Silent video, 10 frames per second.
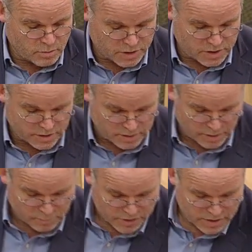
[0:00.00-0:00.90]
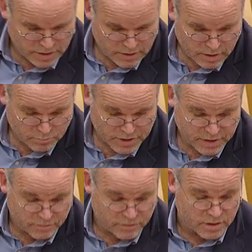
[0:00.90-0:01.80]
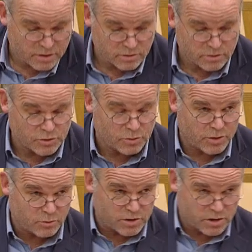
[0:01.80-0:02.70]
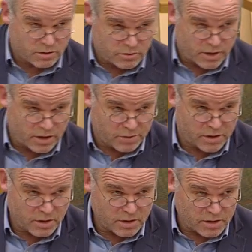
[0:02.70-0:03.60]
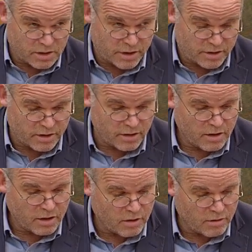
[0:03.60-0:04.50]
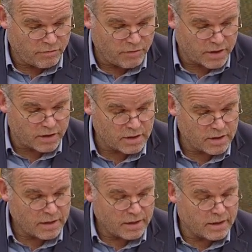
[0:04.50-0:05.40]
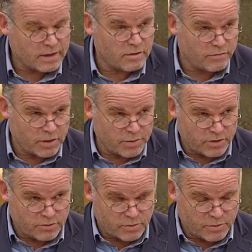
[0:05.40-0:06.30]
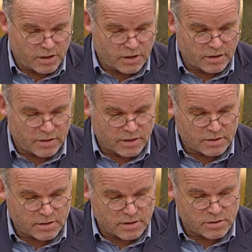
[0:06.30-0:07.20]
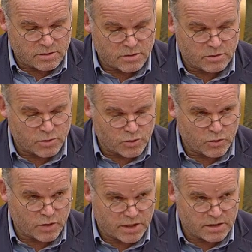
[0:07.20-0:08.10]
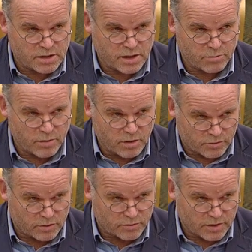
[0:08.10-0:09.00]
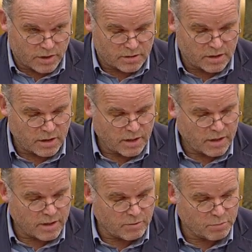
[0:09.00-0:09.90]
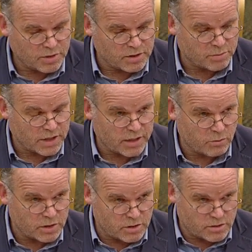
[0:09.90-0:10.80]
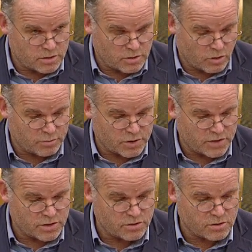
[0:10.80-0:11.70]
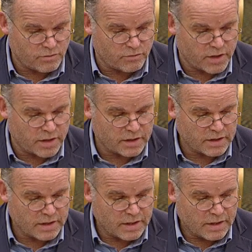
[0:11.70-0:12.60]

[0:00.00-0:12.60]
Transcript: operated exemplary in bringing that fire under control, but it was an incredibly scary fire. The fire brigade also made clear in that instance that there was no ACM involved in that building, but eyewitness observations of the fire